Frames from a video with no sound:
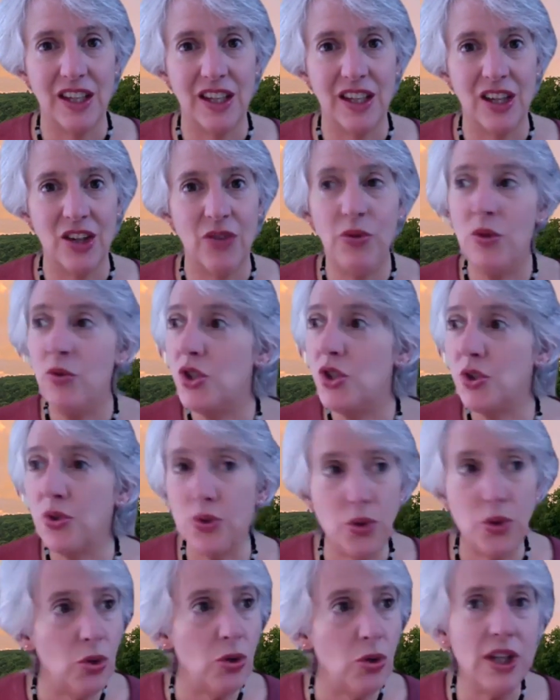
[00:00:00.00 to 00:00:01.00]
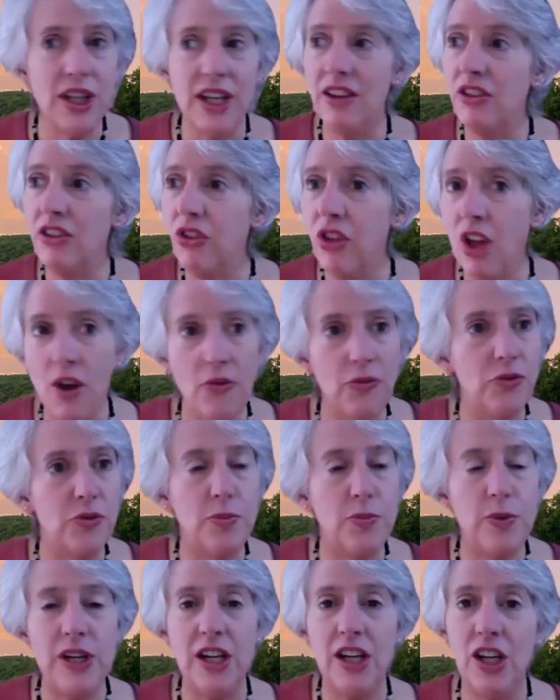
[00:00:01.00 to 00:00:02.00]
If you truly loved
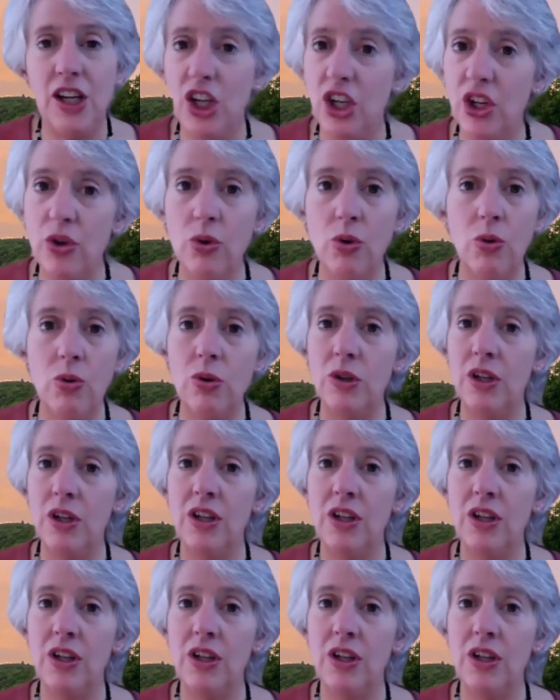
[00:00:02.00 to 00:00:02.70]
being you,